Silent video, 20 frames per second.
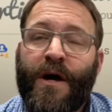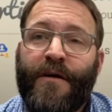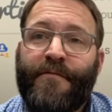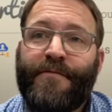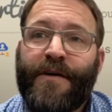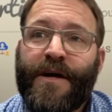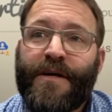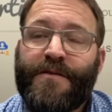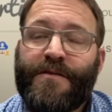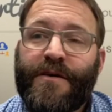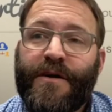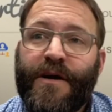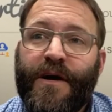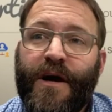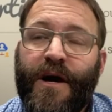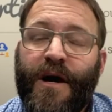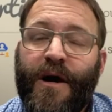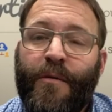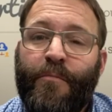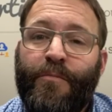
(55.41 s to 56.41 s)

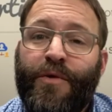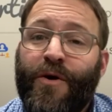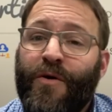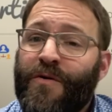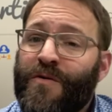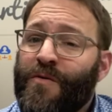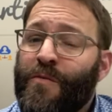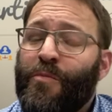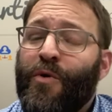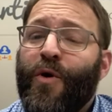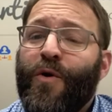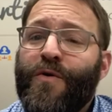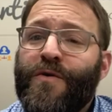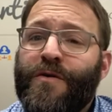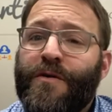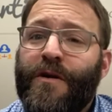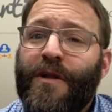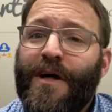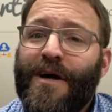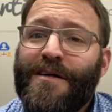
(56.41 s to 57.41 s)
facing, but also
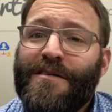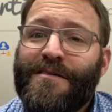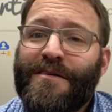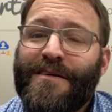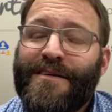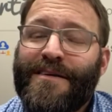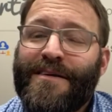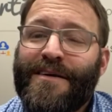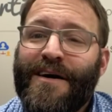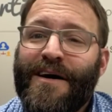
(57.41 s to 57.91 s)
personalize it.